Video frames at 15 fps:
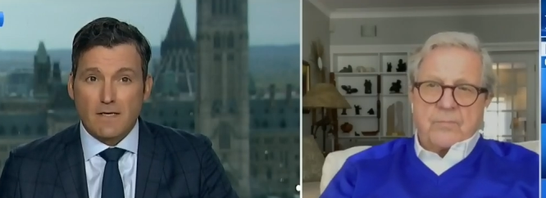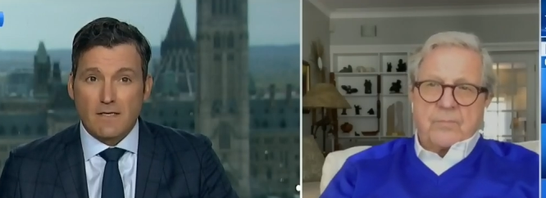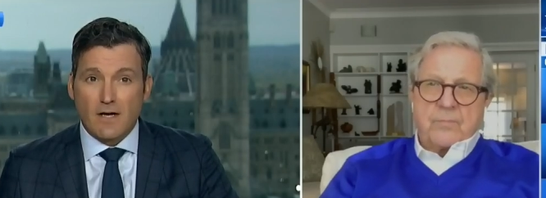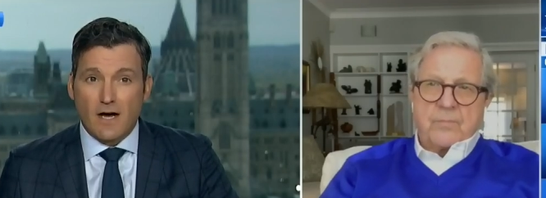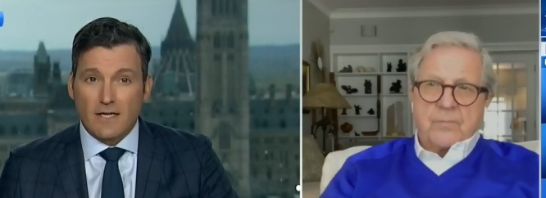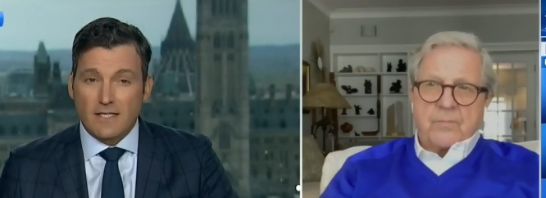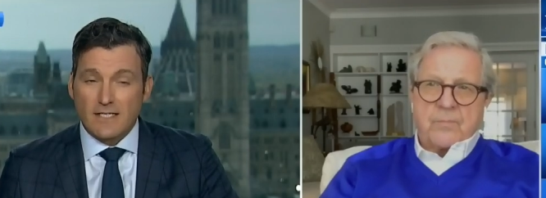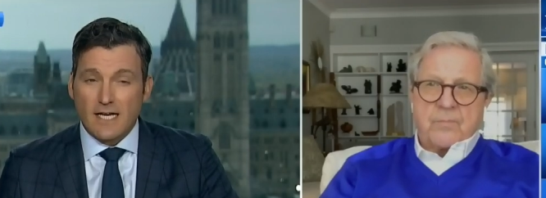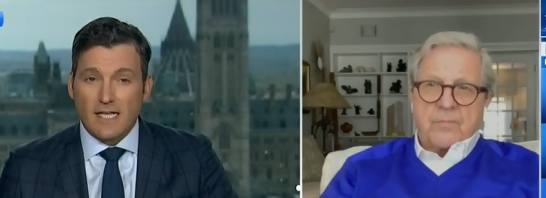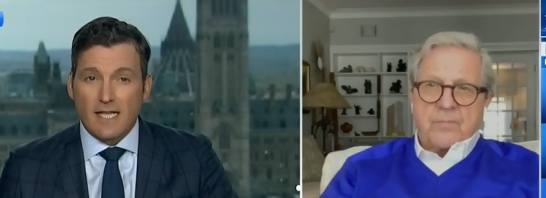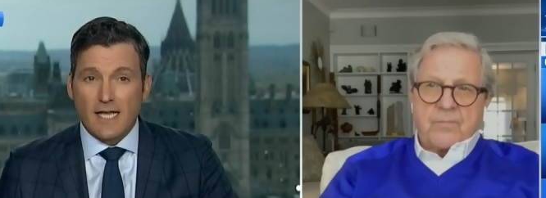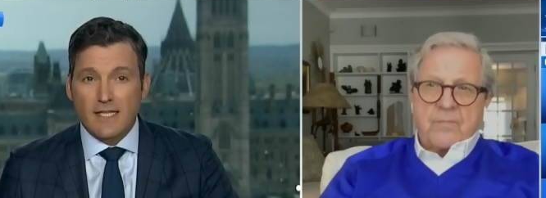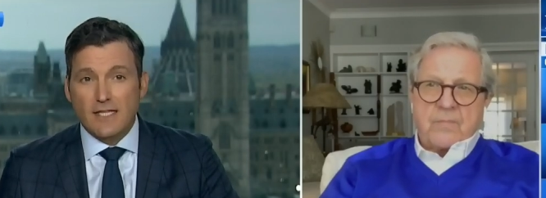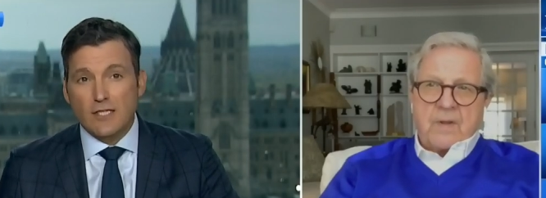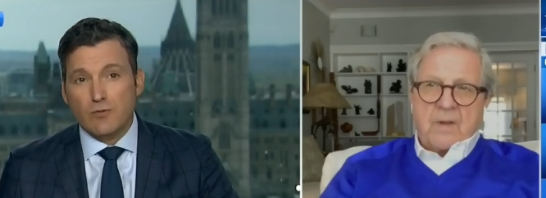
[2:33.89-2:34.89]
Speaker 1: on a day like
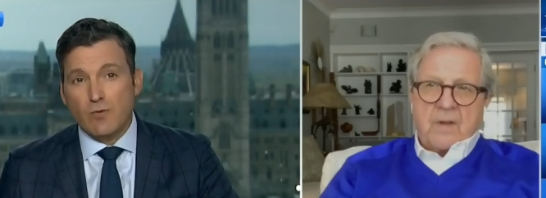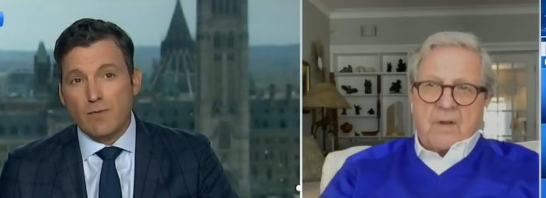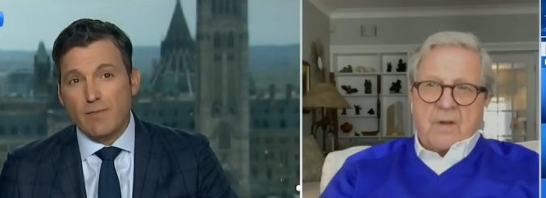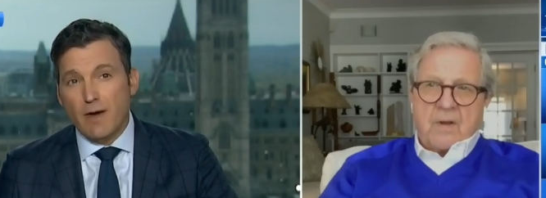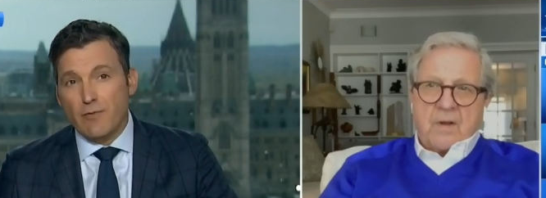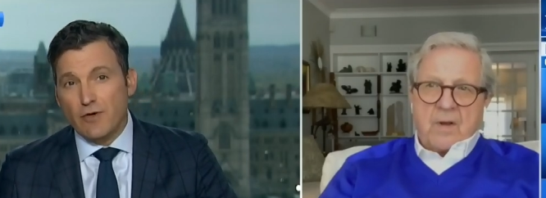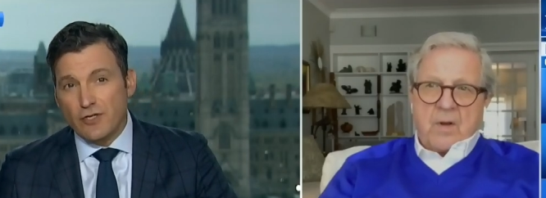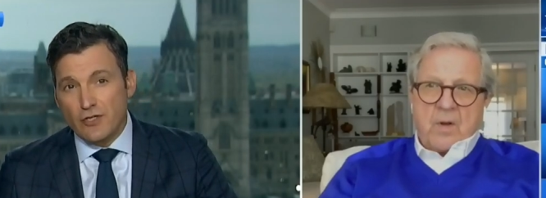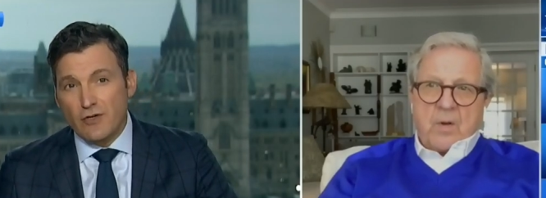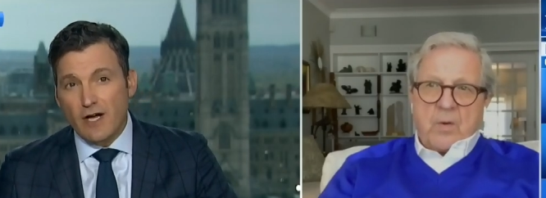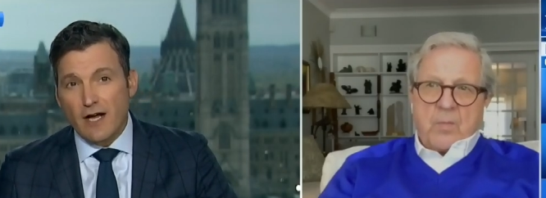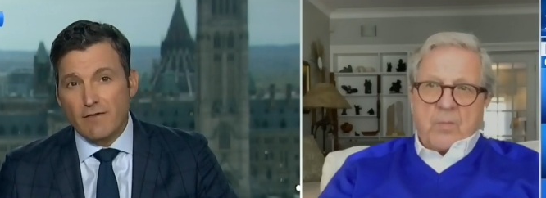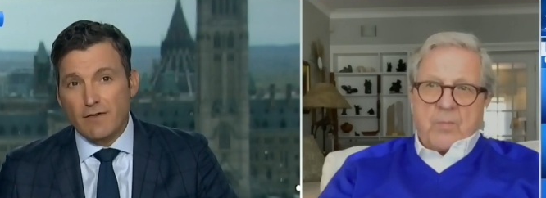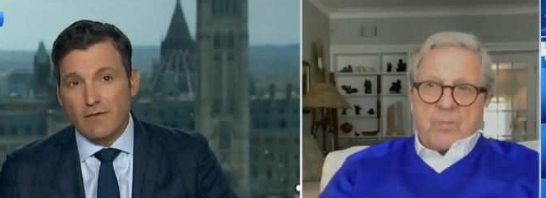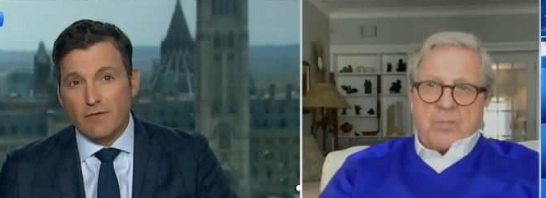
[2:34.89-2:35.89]
this, what memory do you have
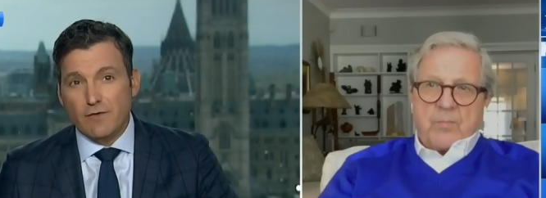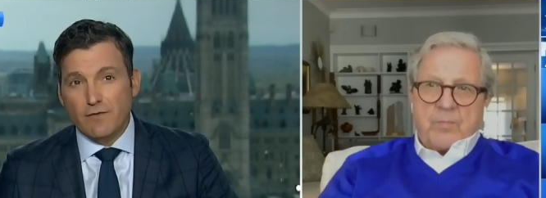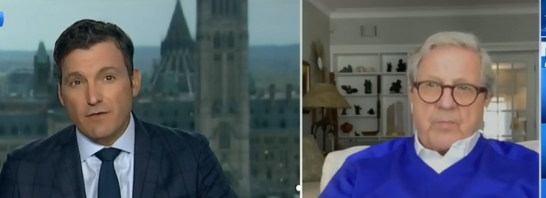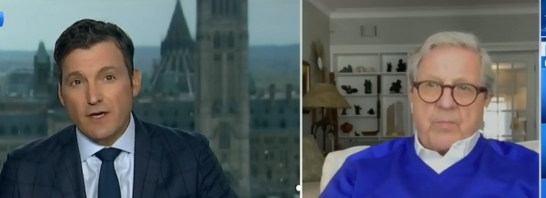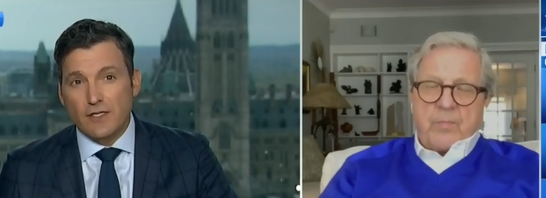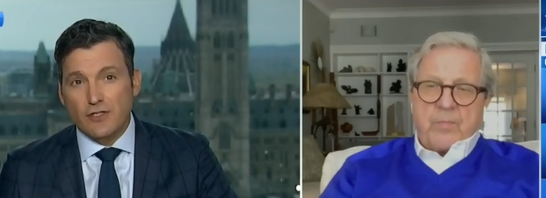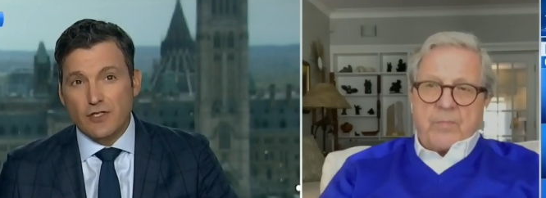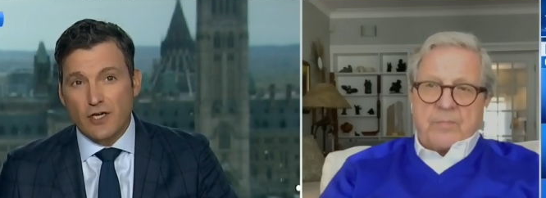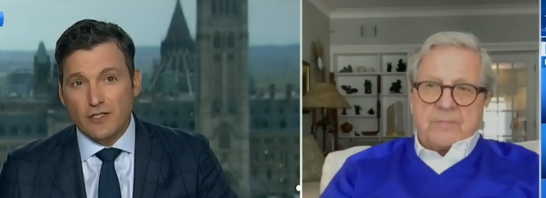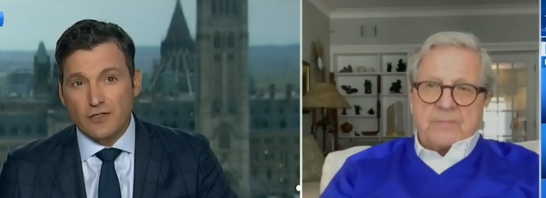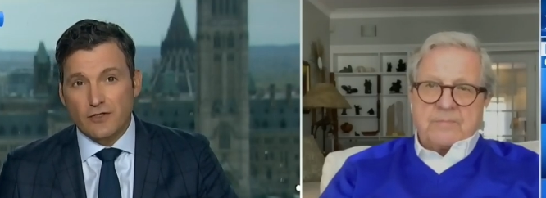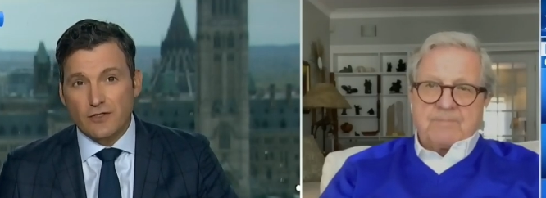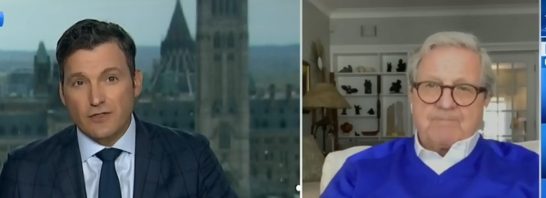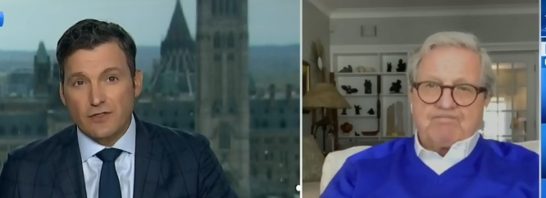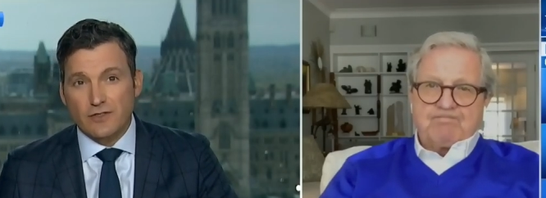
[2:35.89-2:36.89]
of your friend John
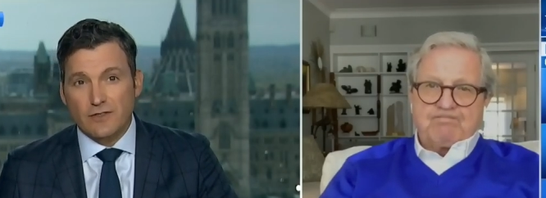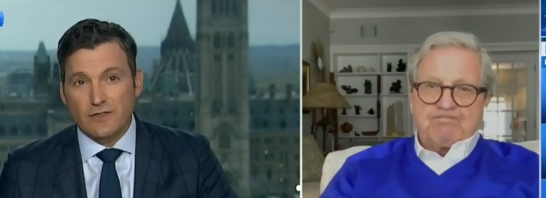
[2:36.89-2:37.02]
Turner?